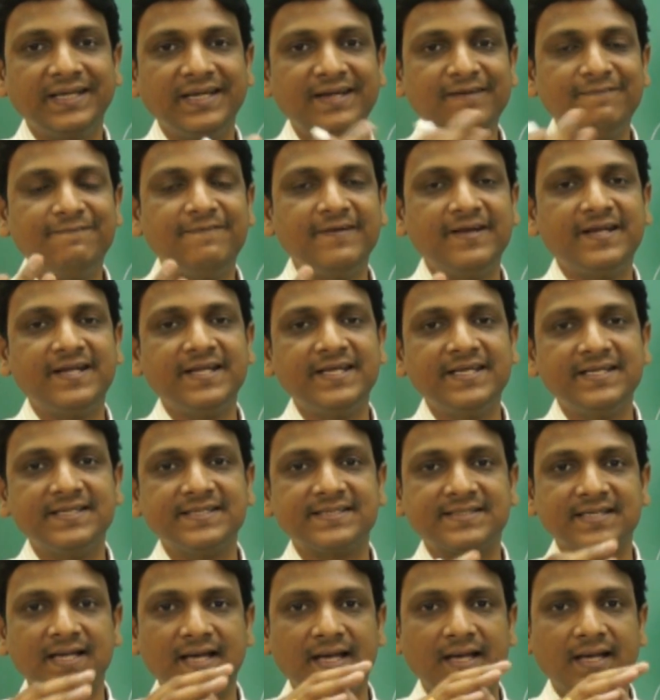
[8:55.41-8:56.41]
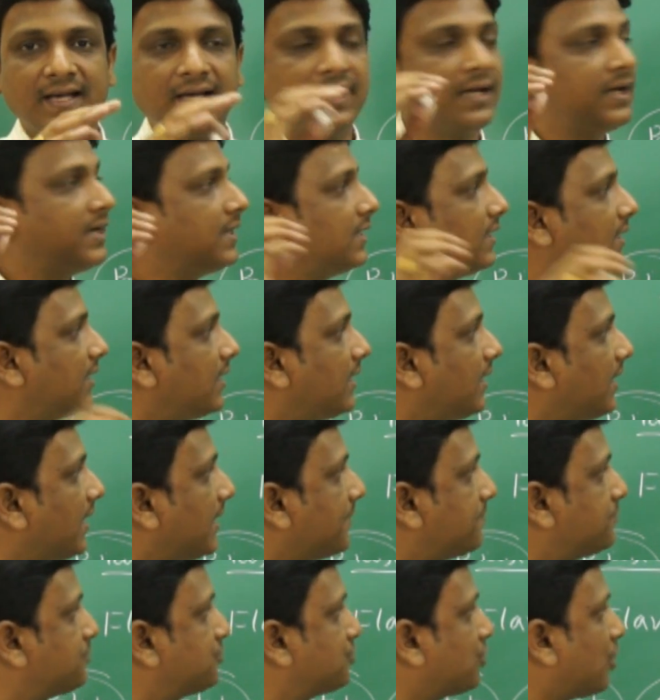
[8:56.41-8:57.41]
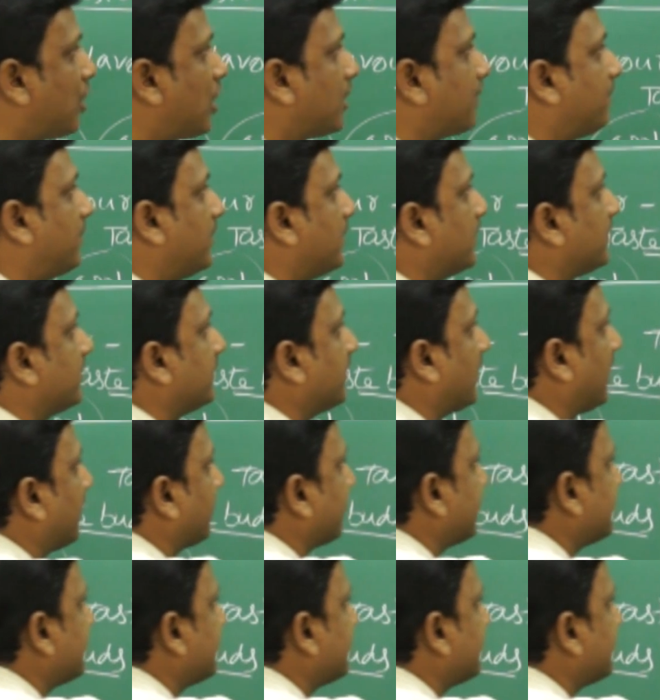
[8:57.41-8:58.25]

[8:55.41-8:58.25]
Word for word: if it is absorbed or